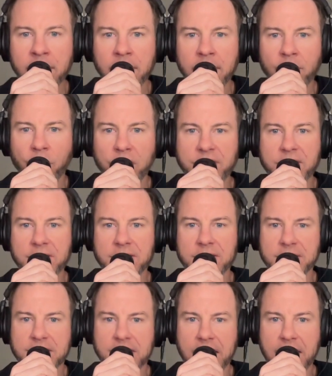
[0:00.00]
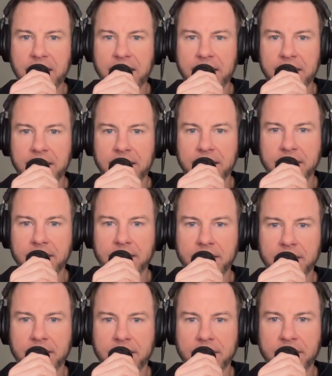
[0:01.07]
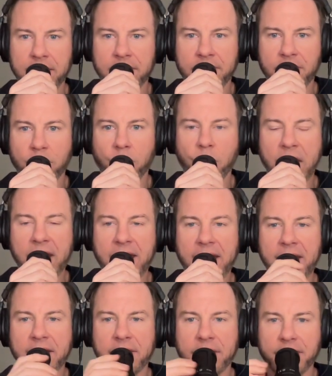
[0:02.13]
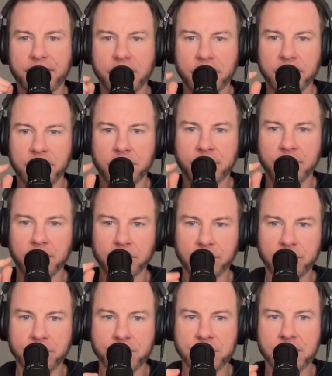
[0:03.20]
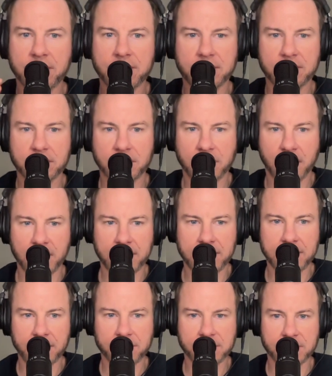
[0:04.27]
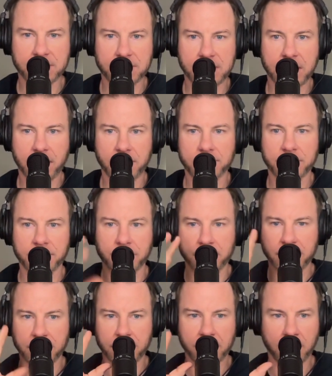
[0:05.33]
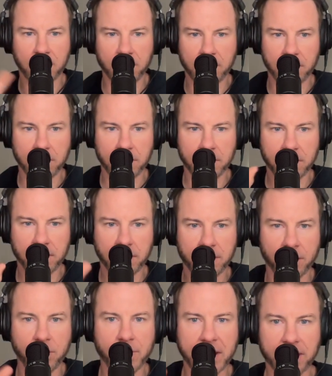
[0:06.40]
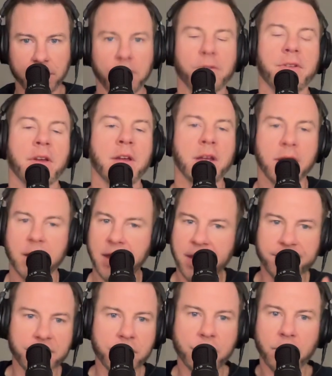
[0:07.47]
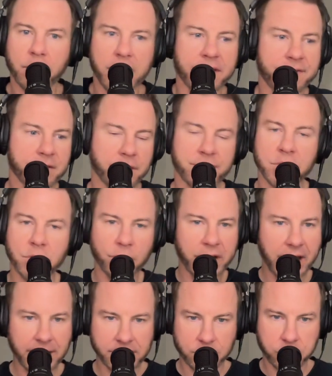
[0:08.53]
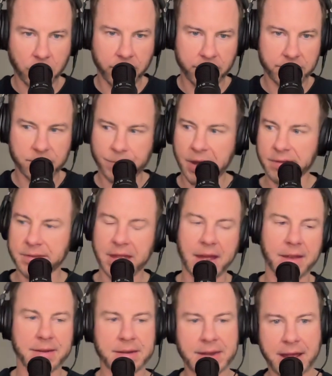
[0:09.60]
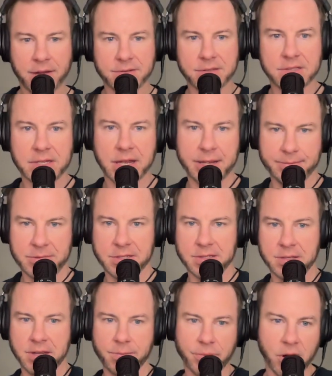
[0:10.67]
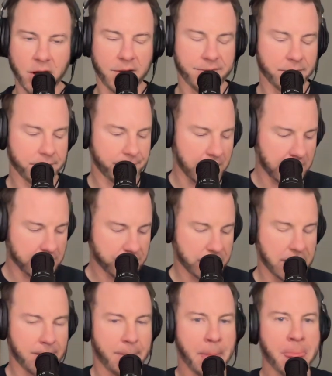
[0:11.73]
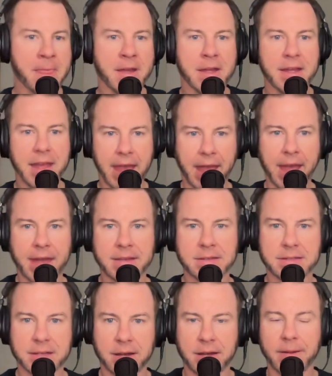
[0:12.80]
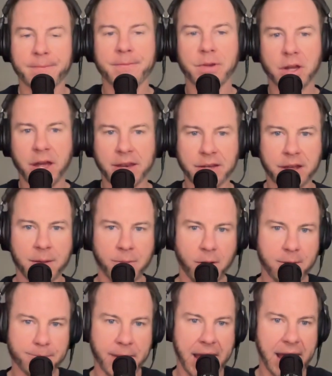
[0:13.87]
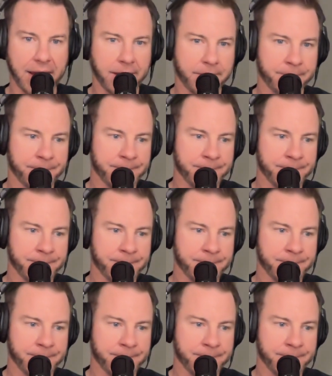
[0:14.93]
which is to say the way that the Lucius, Connie Nielsen's character are commingled. If you don't want any spoilers about that, now's the time to skip off, finish it, and come on back.